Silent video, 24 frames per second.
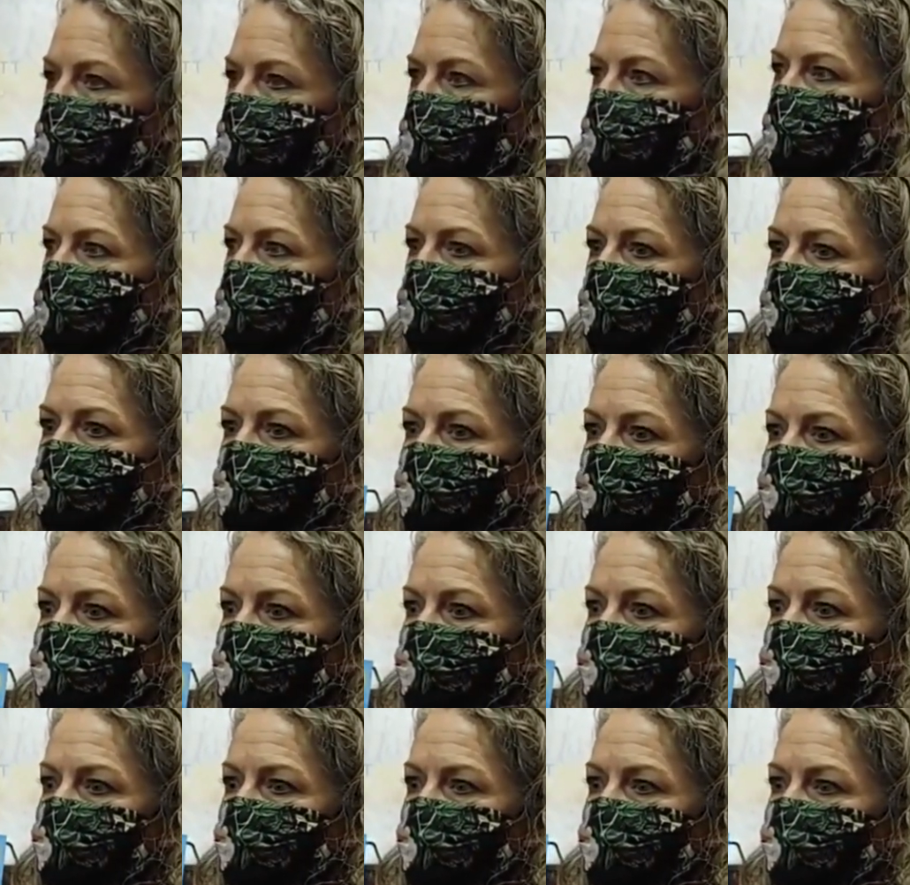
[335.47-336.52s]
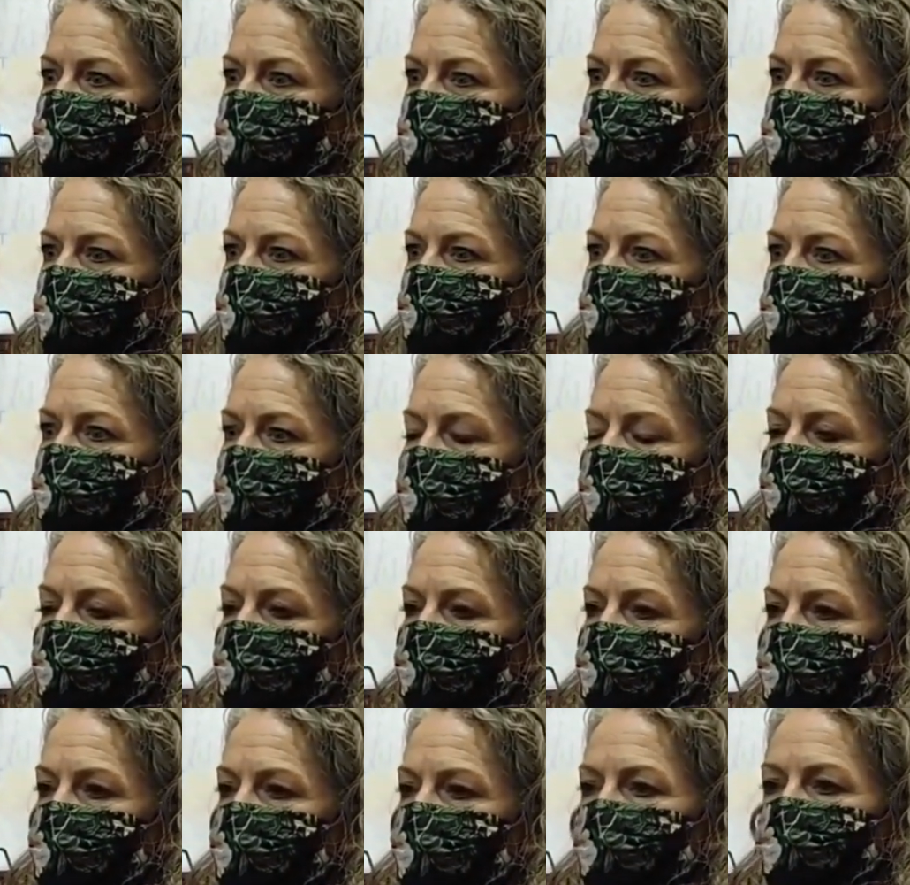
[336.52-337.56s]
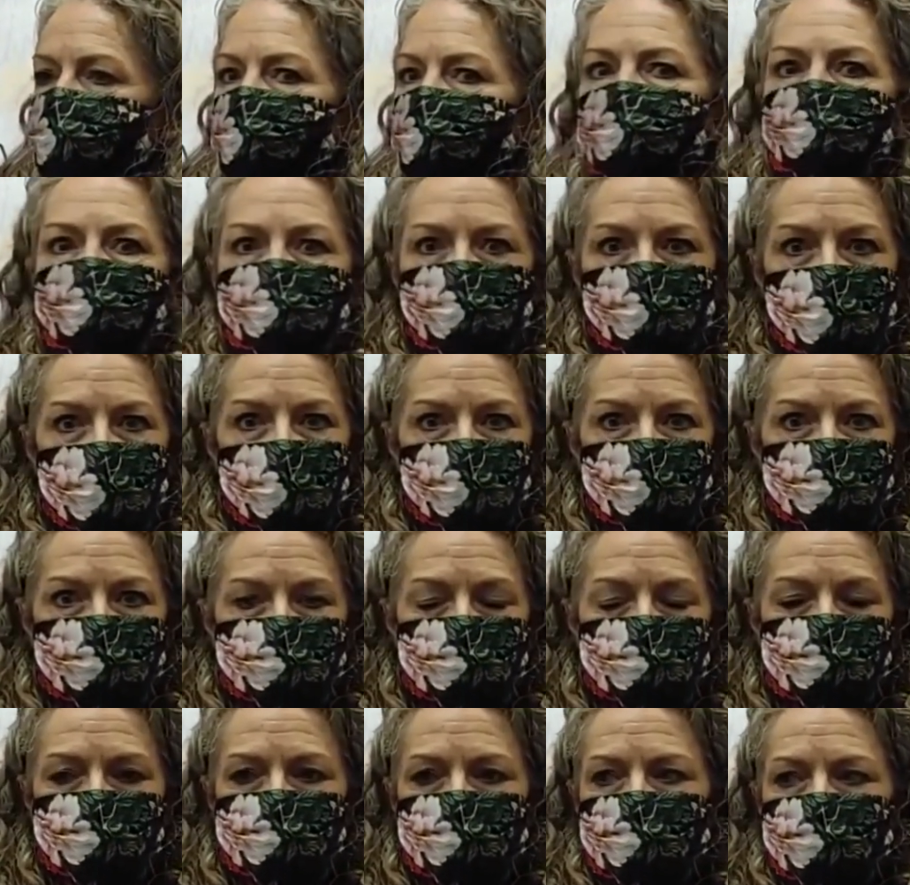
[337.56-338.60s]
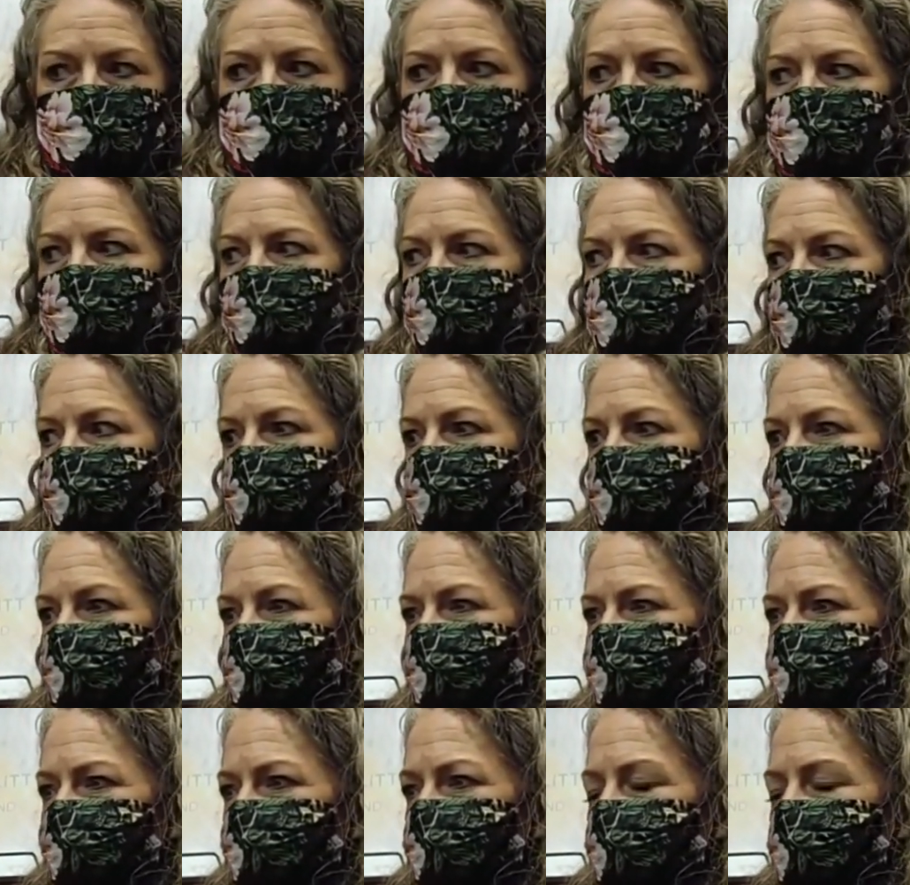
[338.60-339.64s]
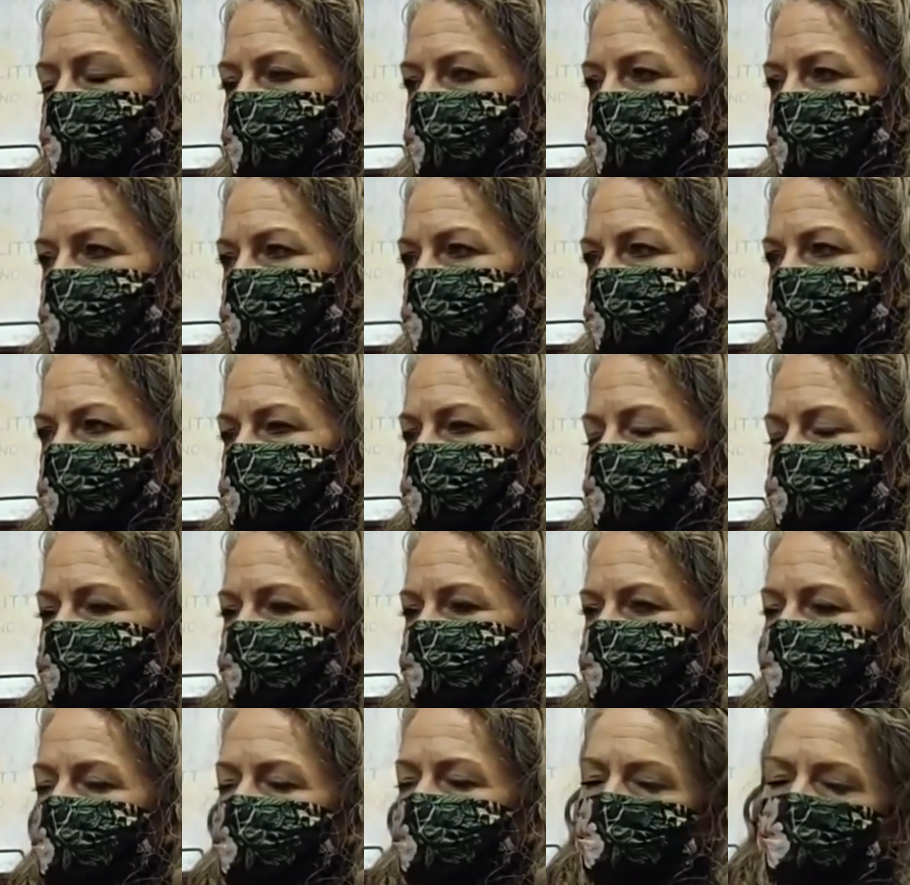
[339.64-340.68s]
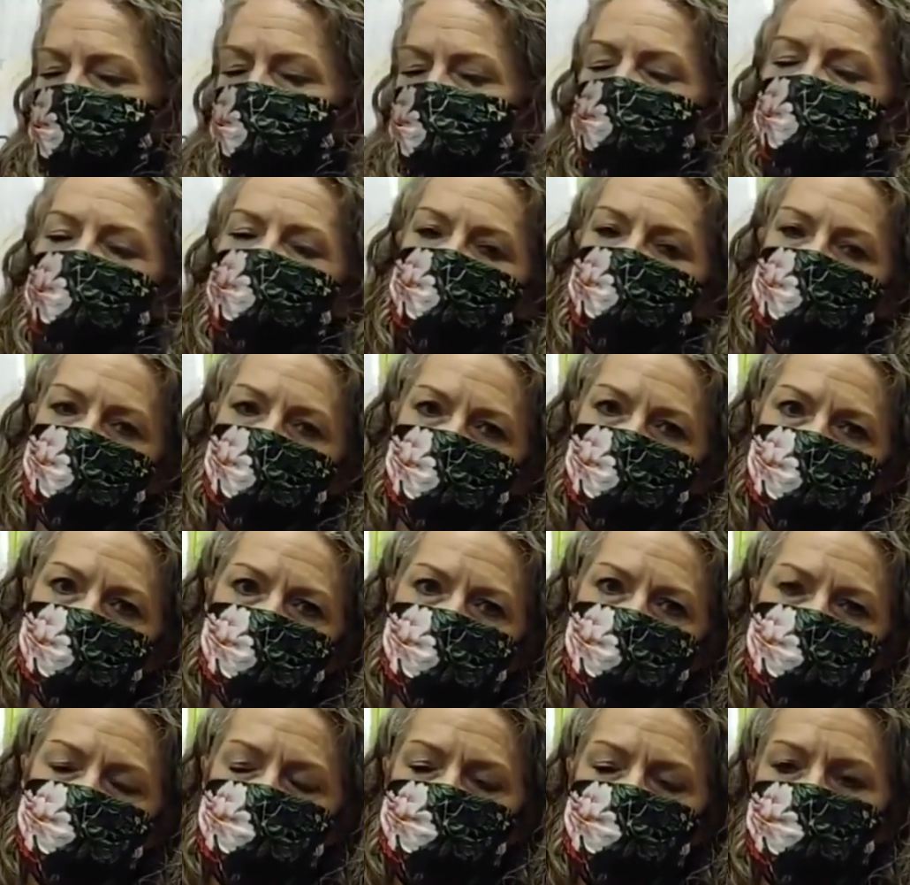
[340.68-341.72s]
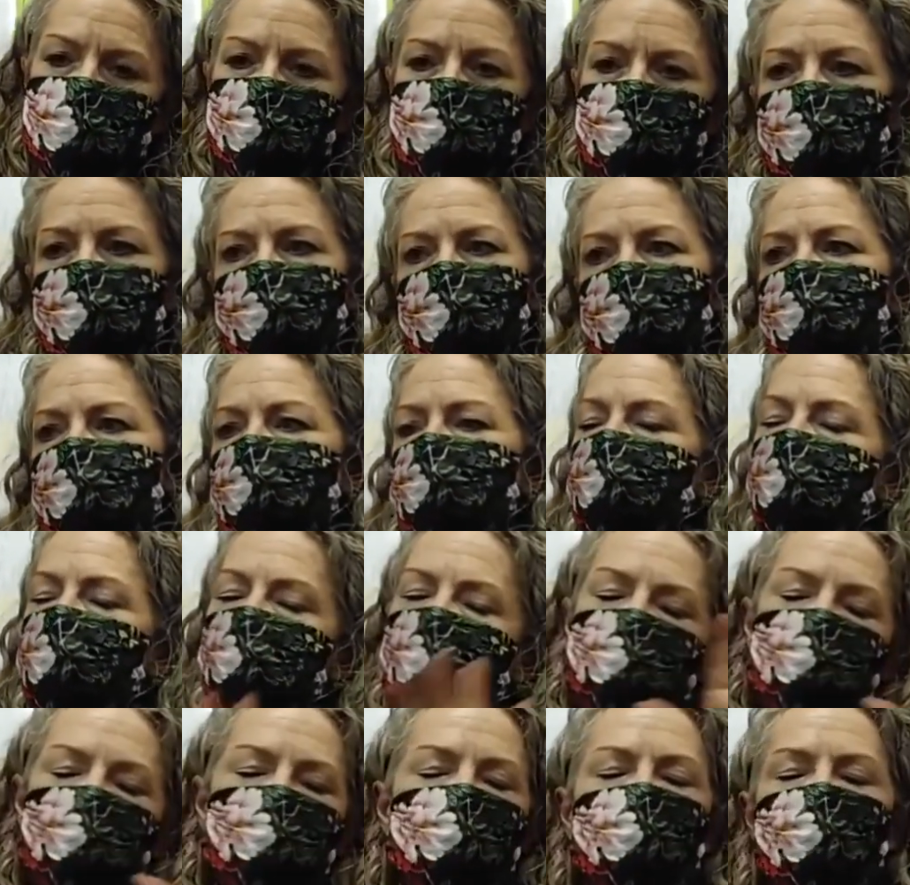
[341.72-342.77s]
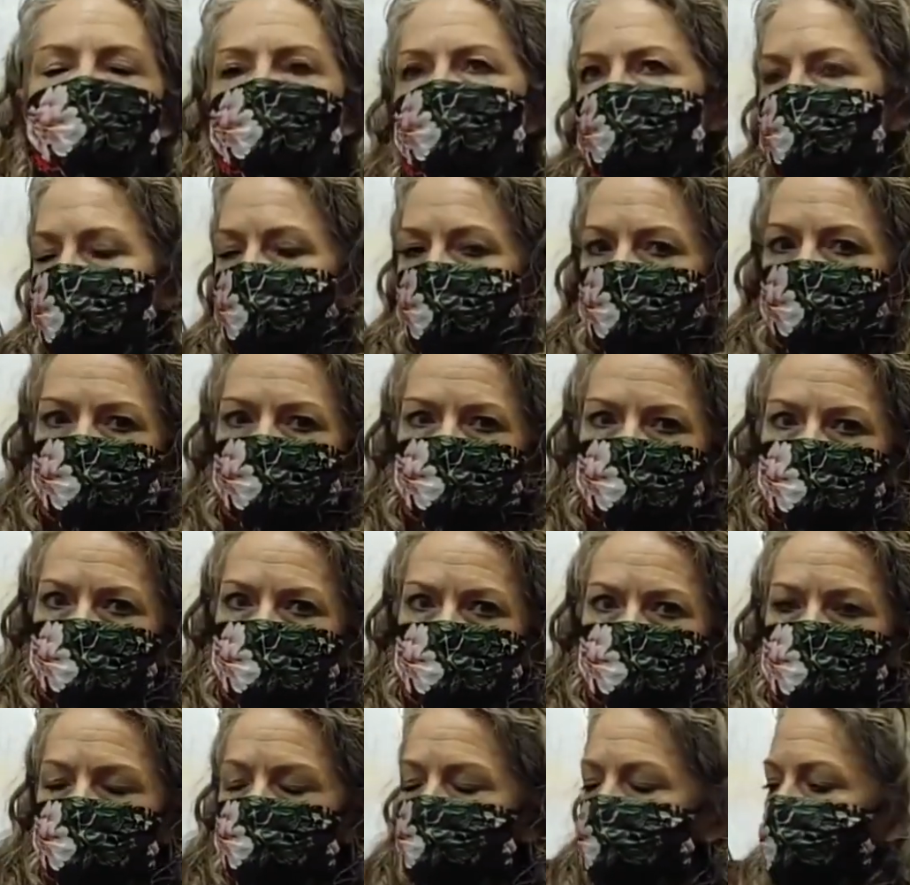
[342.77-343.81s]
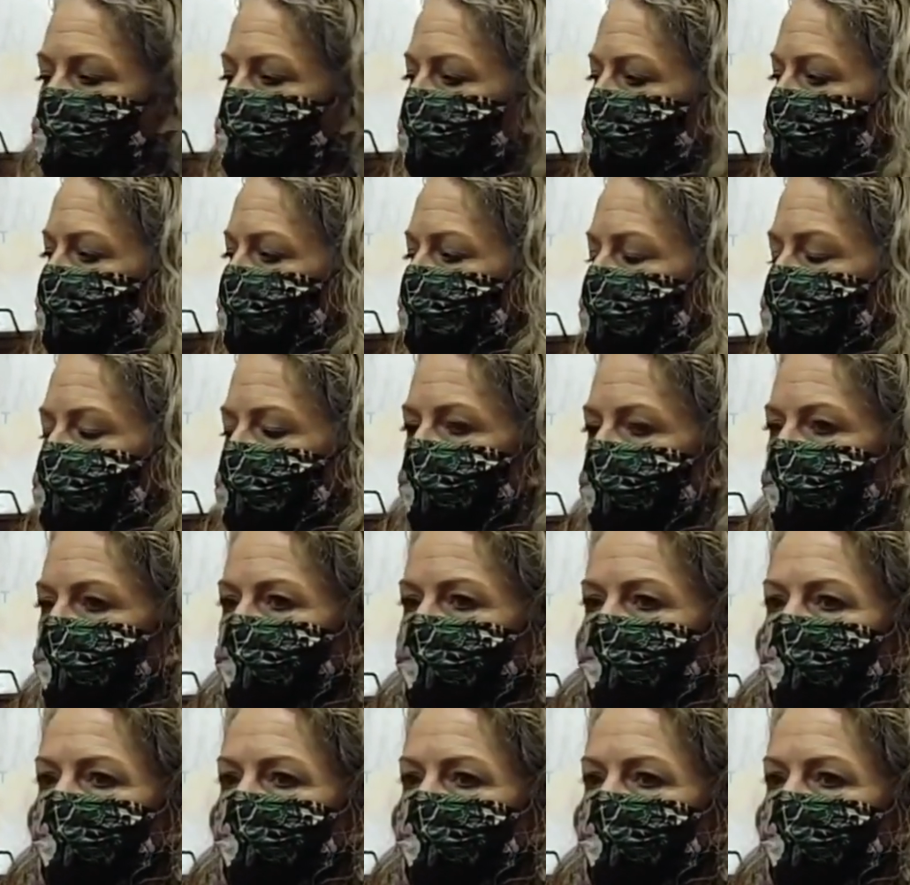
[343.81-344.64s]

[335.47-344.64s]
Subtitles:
It is about 3 friends, all of whom are not quite orphans, but live in very alternate family structures,